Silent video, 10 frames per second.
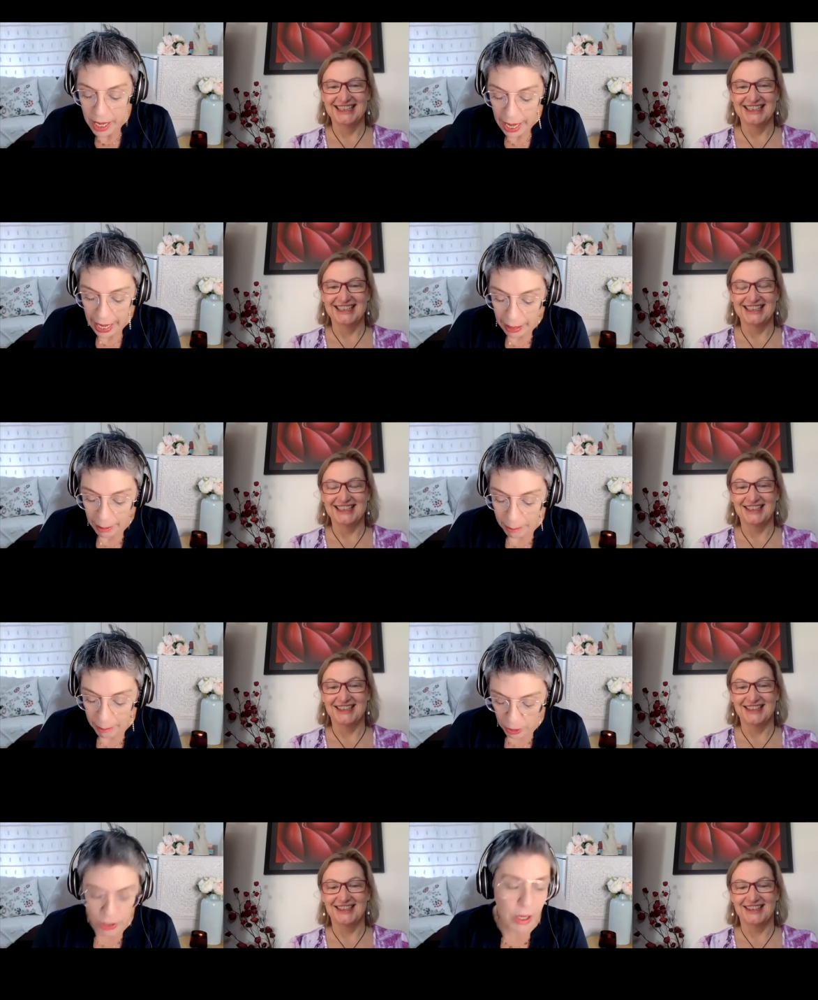Speaker 1: um,
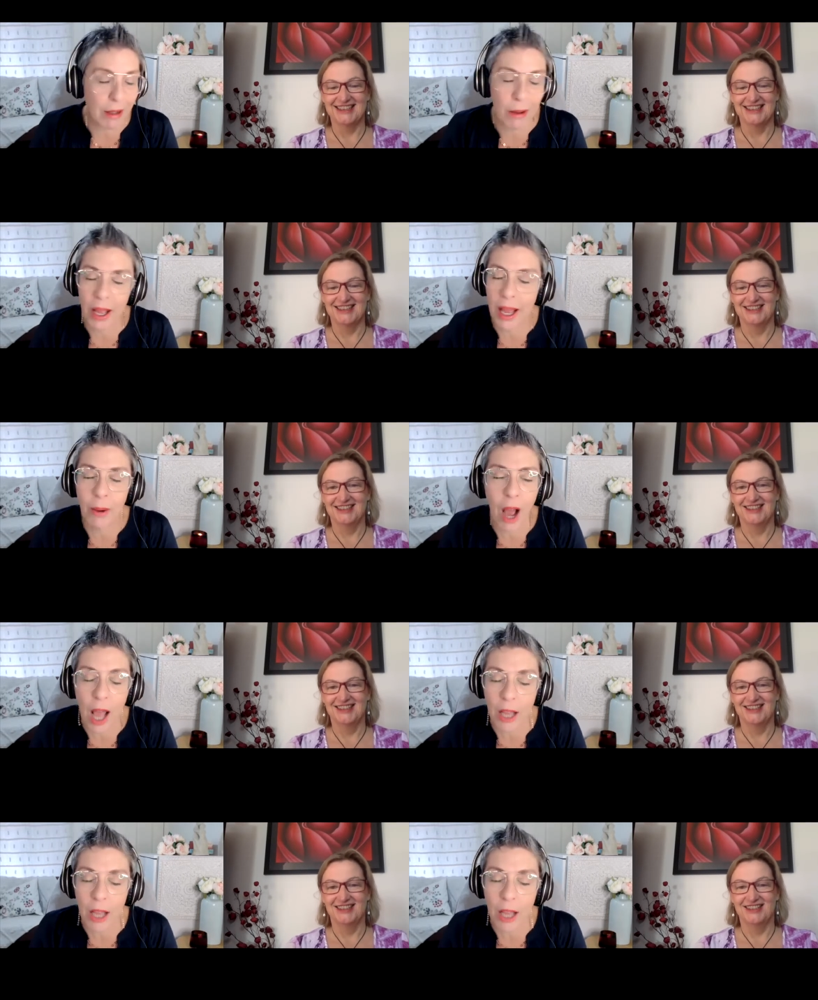because I
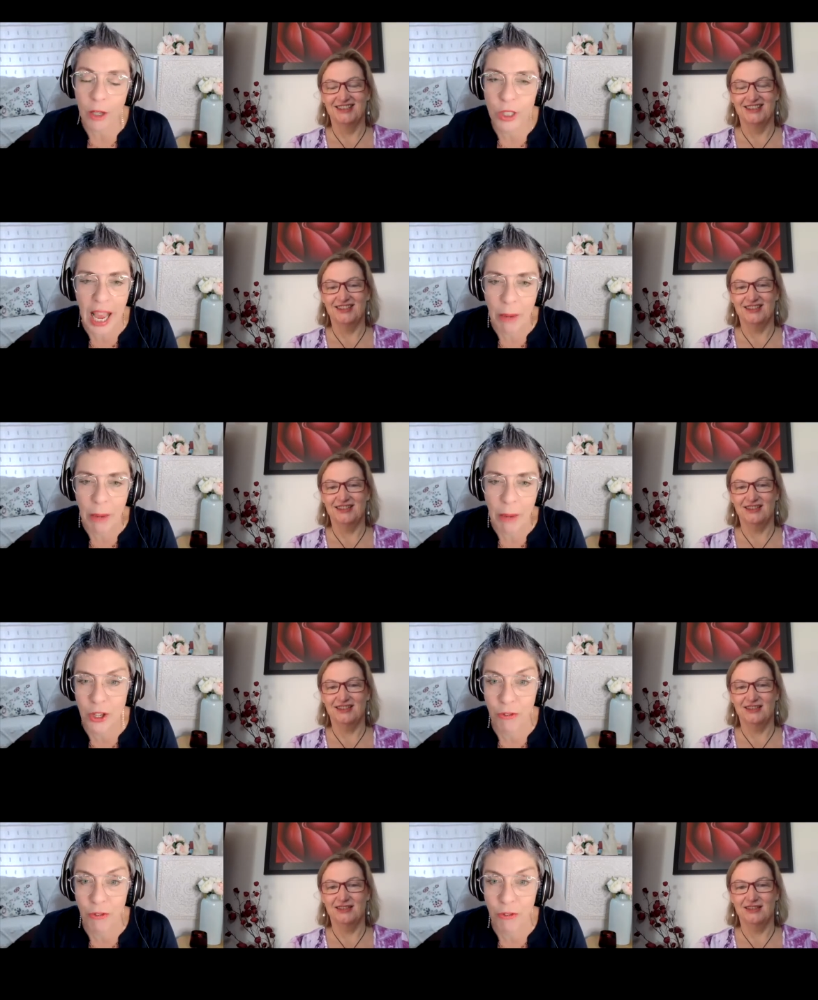could chat with you
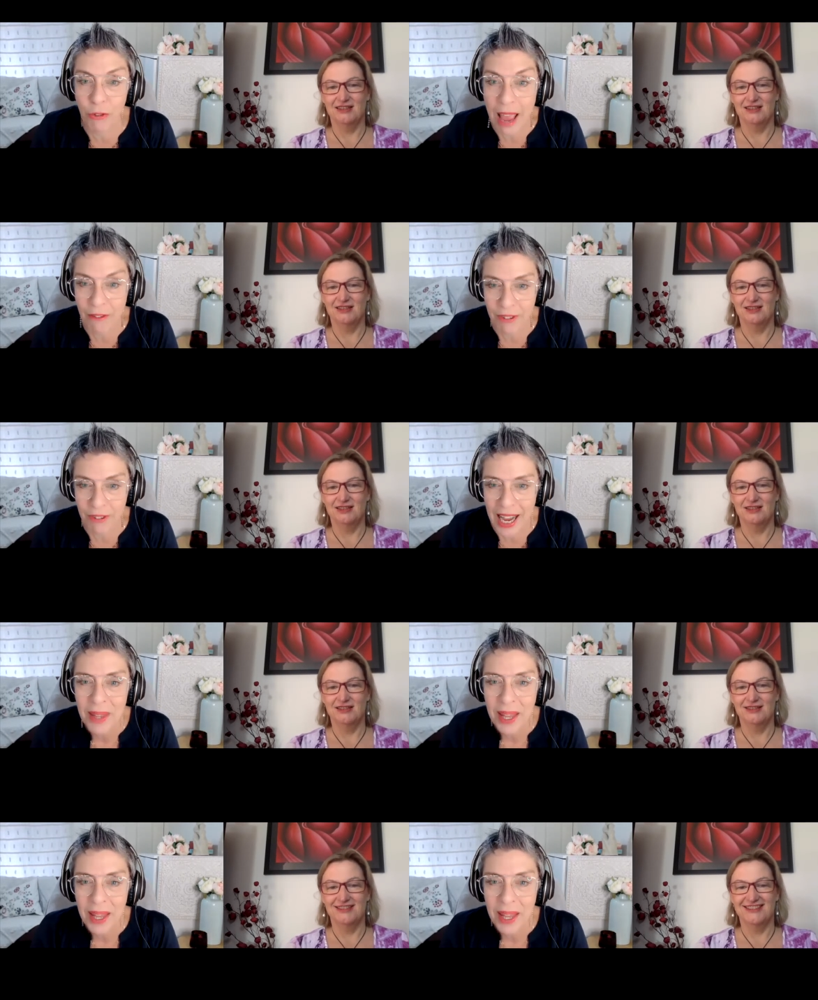forever,
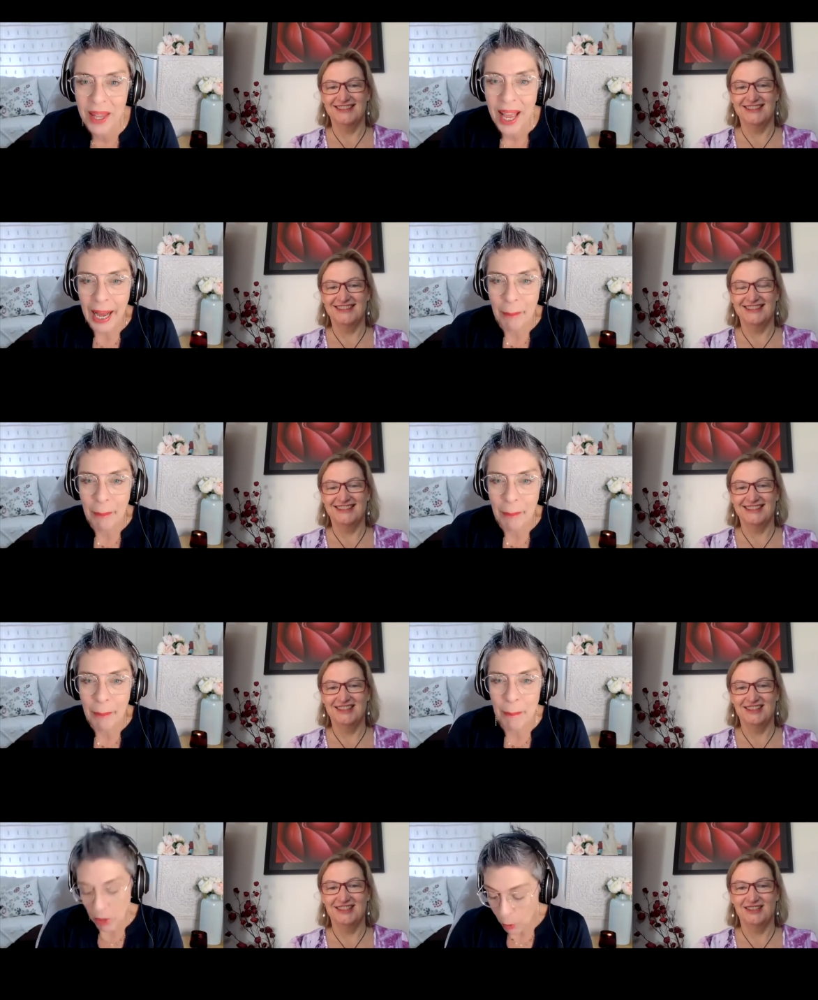um,
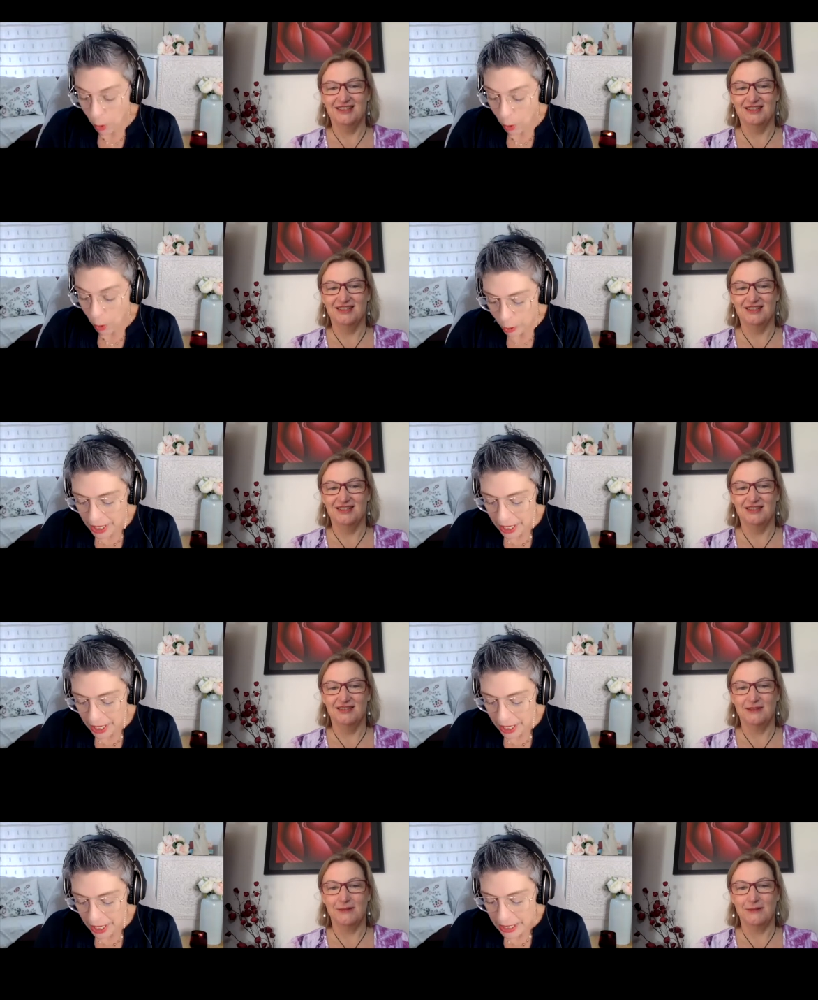but we won't.
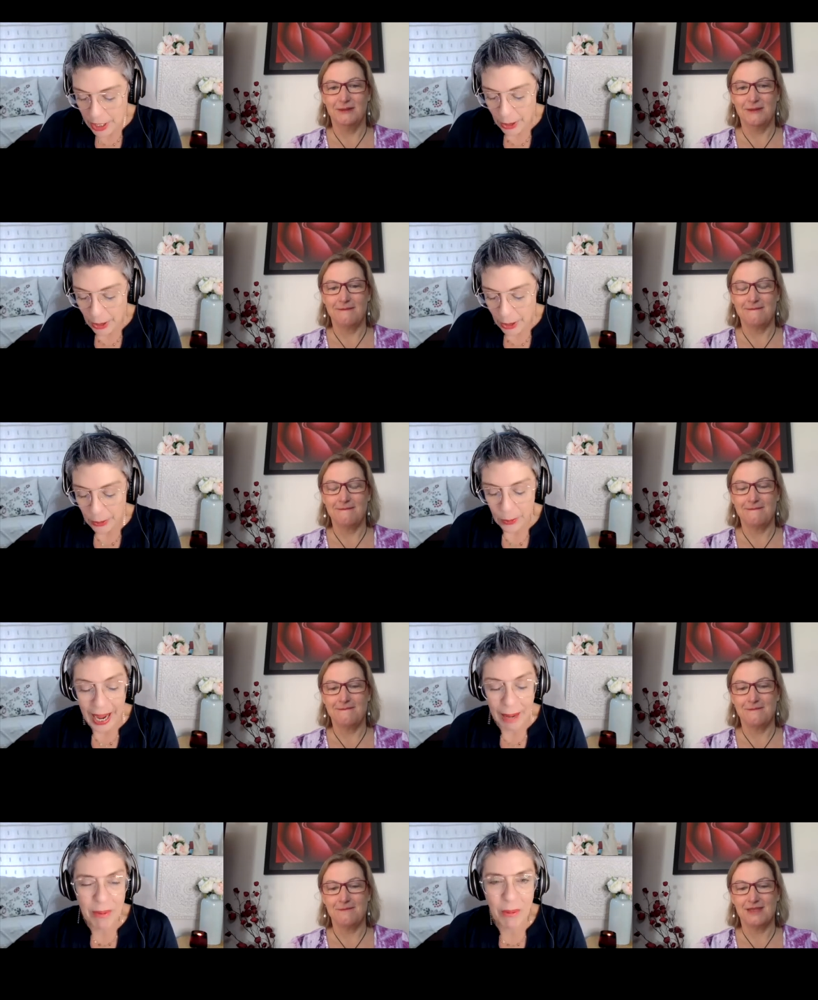
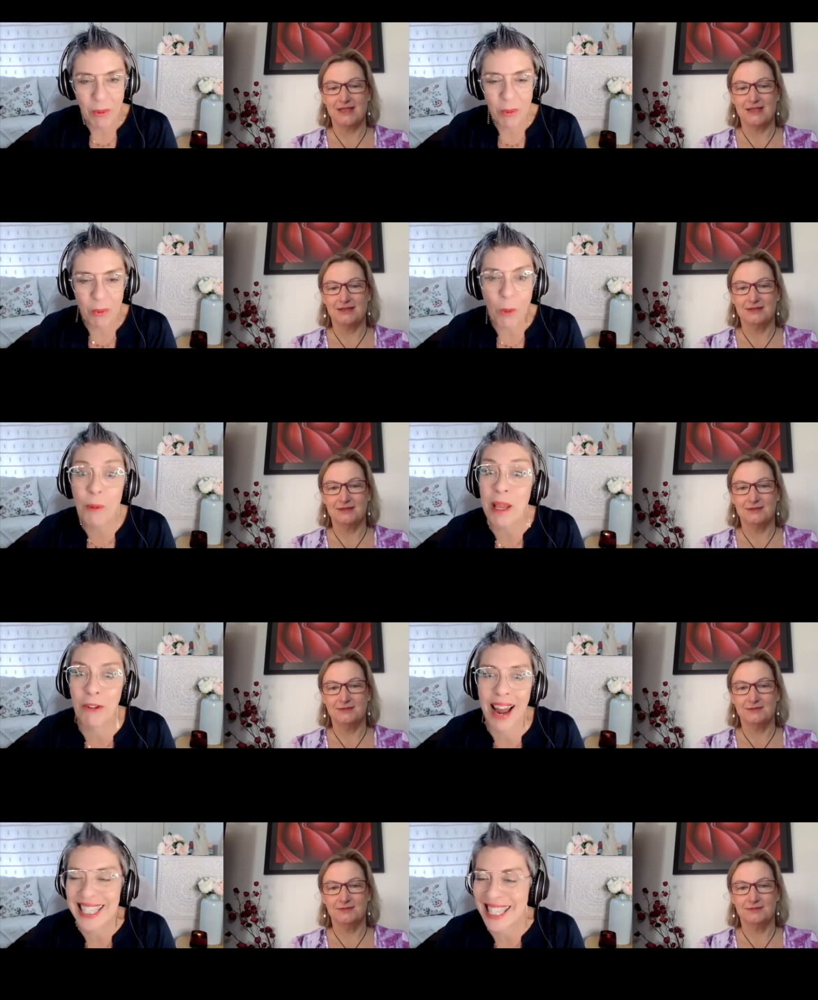So, um, what would be
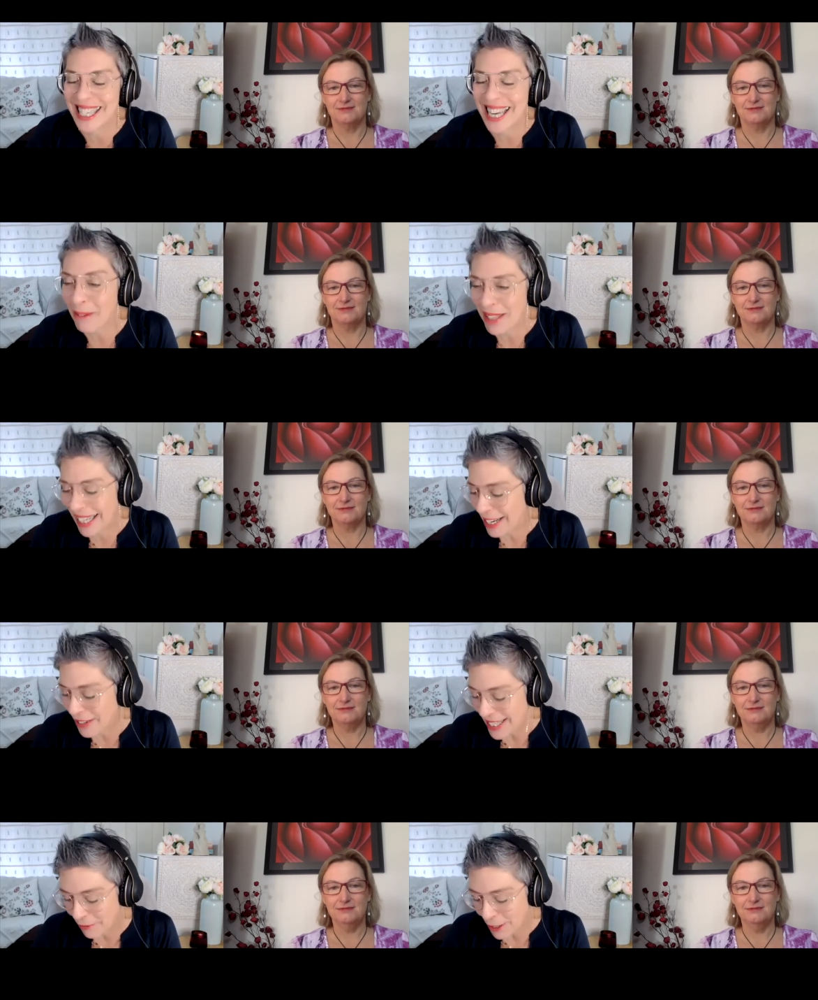great to start with, Linda,
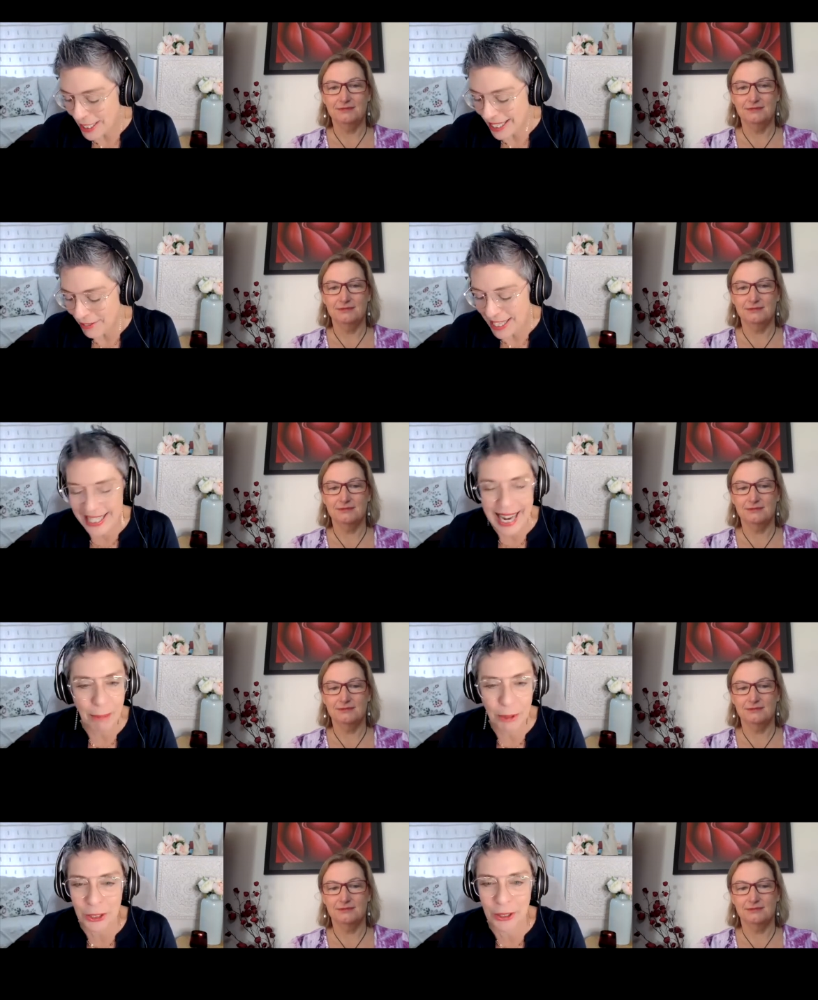is if you just give us a
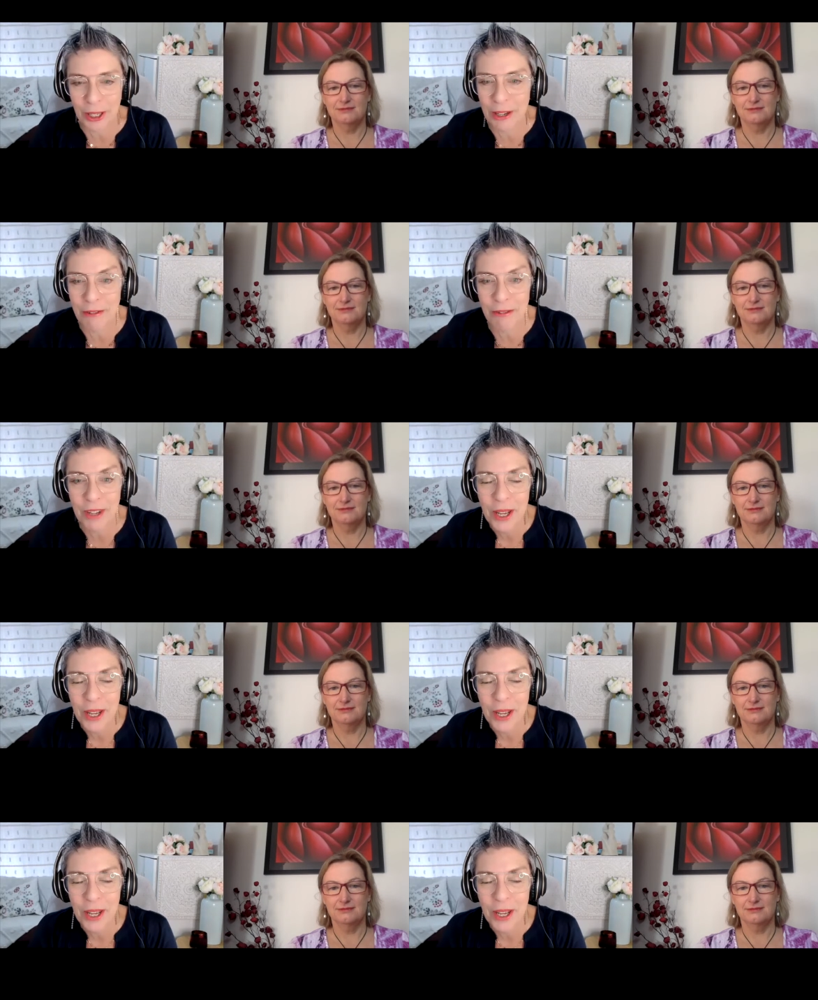snapshot of